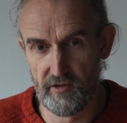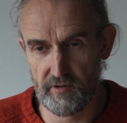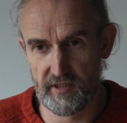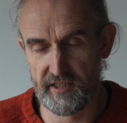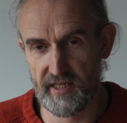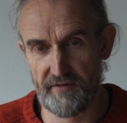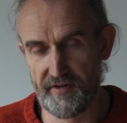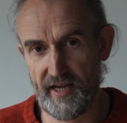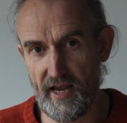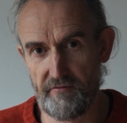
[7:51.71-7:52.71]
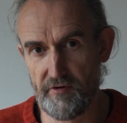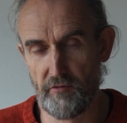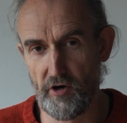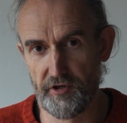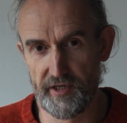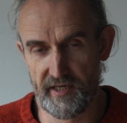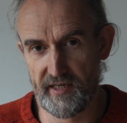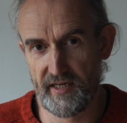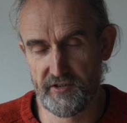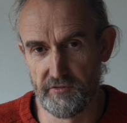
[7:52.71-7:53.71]
which is having everyone in a
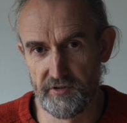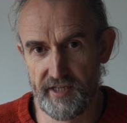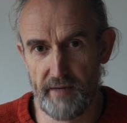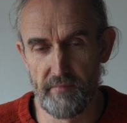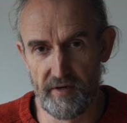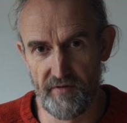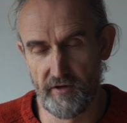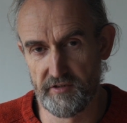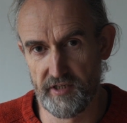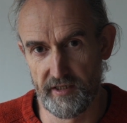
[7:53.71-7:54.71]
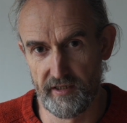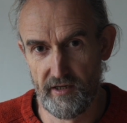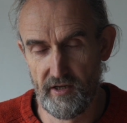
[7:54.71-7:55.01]
National Assembly voting,